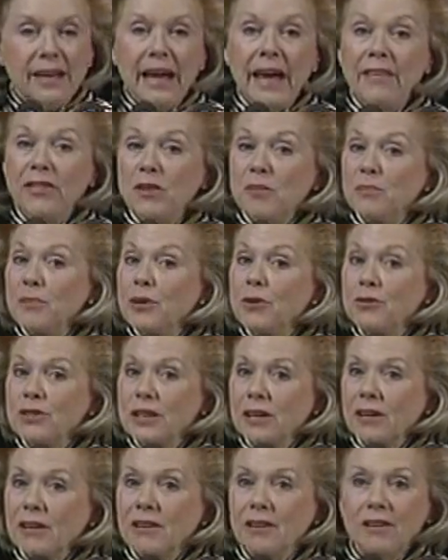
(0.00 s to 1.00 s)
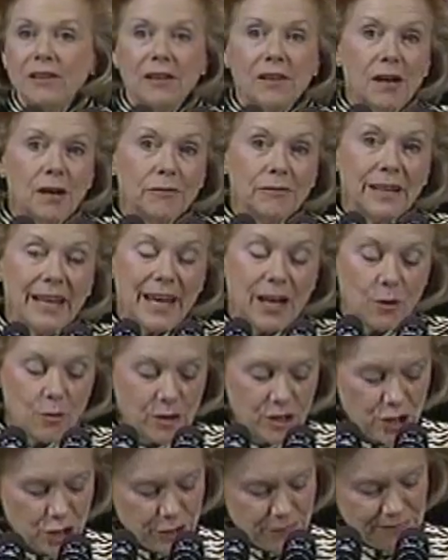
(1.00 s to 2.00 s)
and the music of
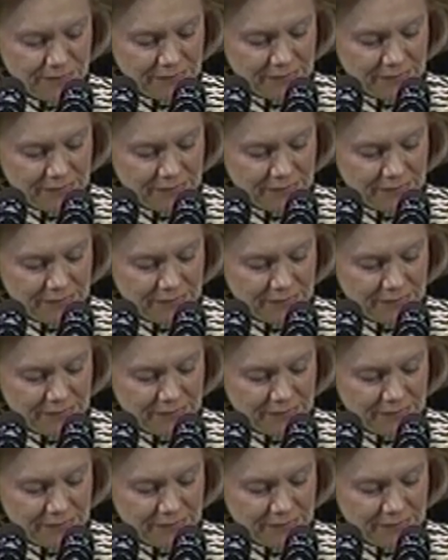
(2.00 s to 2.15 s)
language.